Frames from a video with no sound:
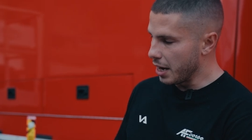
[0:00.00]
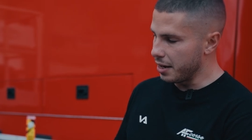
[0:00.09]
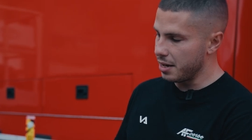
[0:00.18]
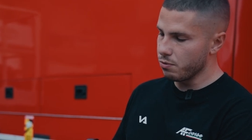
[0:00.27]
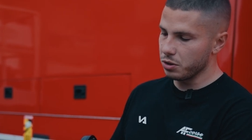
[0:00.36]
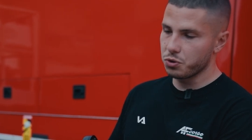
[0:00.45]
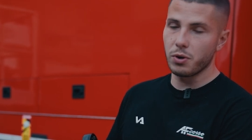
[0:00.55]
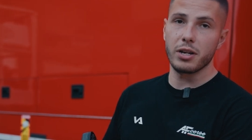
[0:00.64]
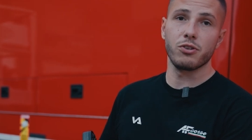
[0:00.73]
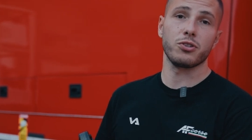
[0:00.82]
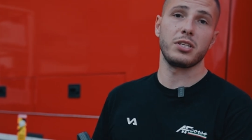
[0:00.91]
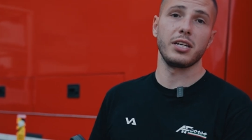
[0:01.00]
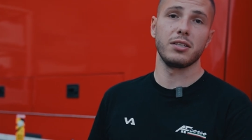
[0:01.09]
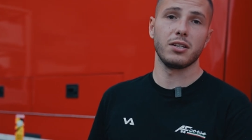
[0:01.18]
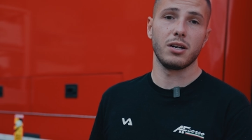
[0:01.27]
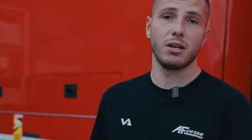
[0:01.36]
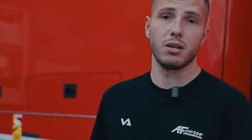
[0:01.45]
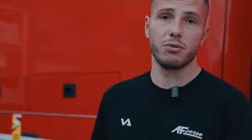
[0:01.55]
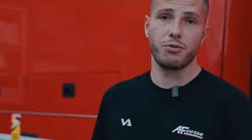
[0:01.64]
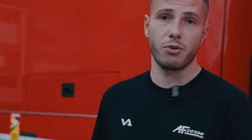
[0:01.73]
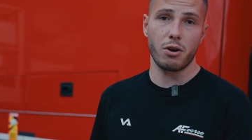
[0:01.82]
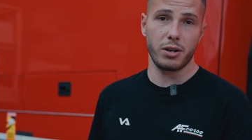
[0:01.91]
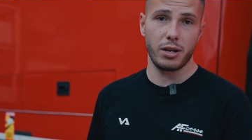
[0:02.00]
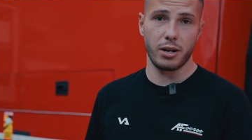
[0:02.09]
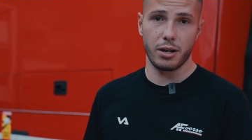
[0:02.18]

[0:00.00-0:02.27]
And then what's quite interesting in the Ferrari